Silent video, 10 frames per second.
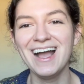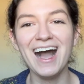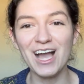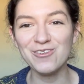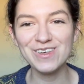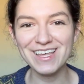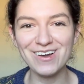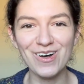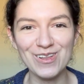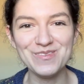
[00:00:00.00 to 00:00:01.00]
I feel like
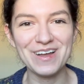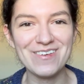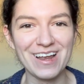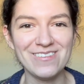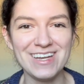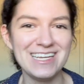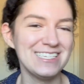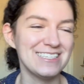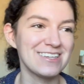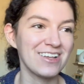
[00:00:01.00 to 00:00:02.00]
all of my
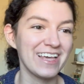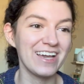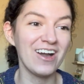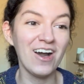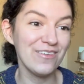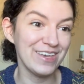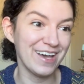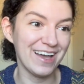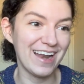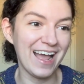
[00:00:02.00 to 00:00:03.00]
recommendations are like,
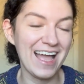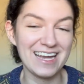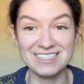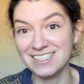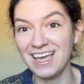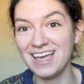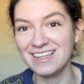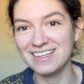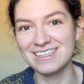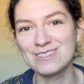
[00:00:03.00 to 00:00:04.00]
caveat, I actually
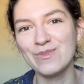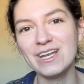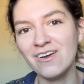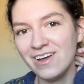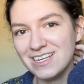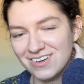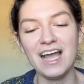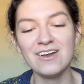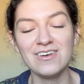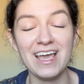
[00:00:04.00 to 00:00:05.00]
hate this, but no, I don't. I
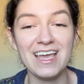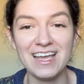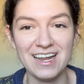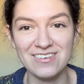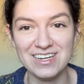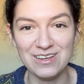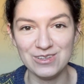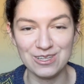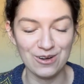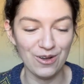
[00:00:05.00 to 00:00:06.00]
don't hate Henry
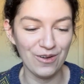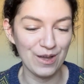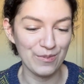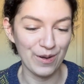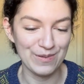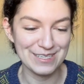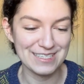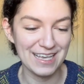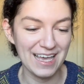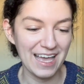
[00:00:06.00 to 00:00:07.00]
David Thoreau, I promise.
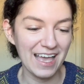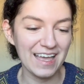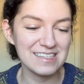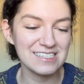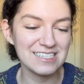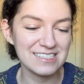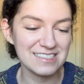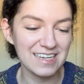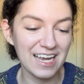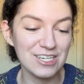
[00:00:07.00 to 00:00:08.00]
It's
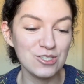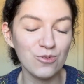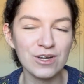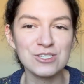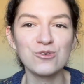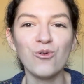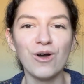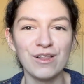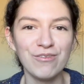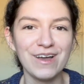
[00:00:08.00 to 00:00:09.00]
just, I do want to
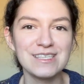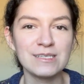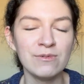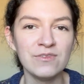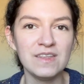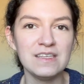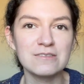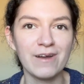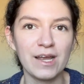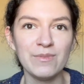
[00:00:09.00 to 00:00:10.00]
qualify some of these
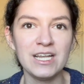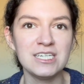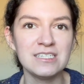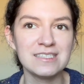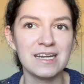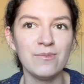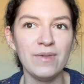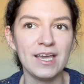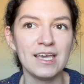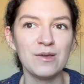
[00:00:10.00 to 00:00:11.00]
recommendations that I'm
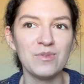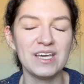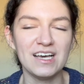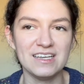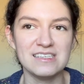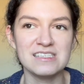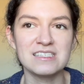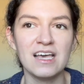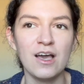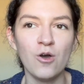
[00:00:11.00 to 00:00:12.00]
making because
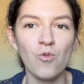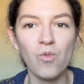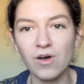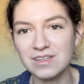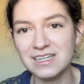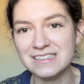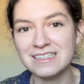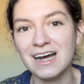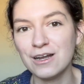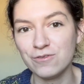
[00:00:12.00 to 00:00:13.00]
Walden is
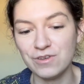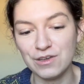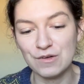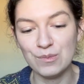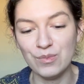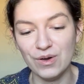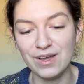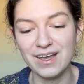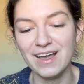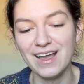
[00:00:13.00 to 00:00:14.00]
not a favorite
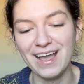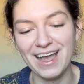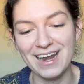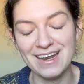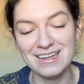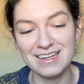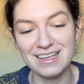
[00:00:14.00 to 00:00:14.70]
book and